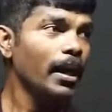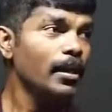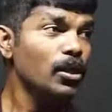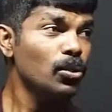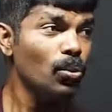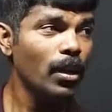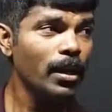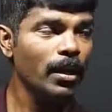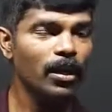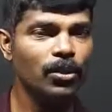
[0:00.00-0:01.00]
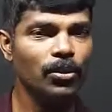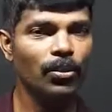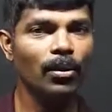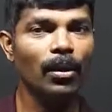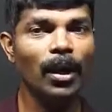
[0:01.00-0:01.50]
at 200
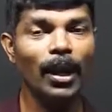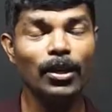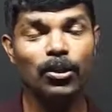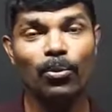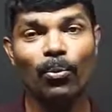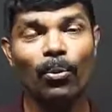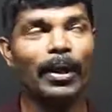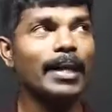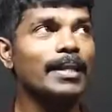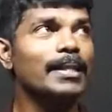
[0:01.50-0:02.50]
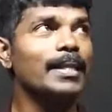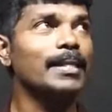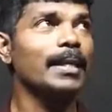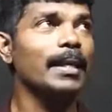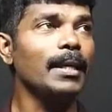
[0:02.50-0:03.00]
joule H2O
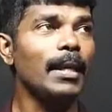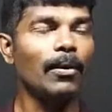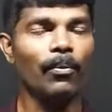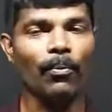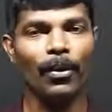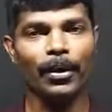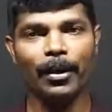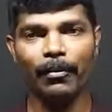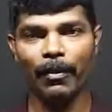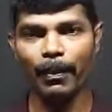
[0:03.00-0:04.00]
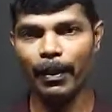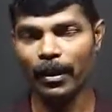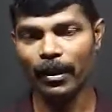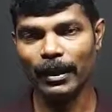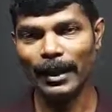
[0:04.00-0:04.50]
exists in water
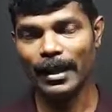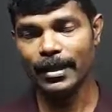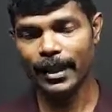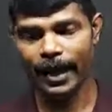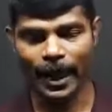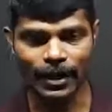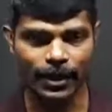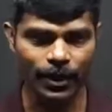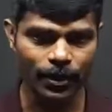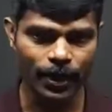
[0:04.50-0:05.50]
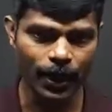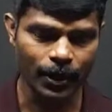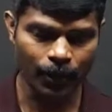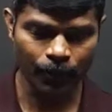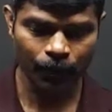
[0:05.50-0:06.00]
vapor, that is gaseous
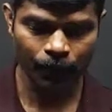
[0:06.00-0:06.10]
state.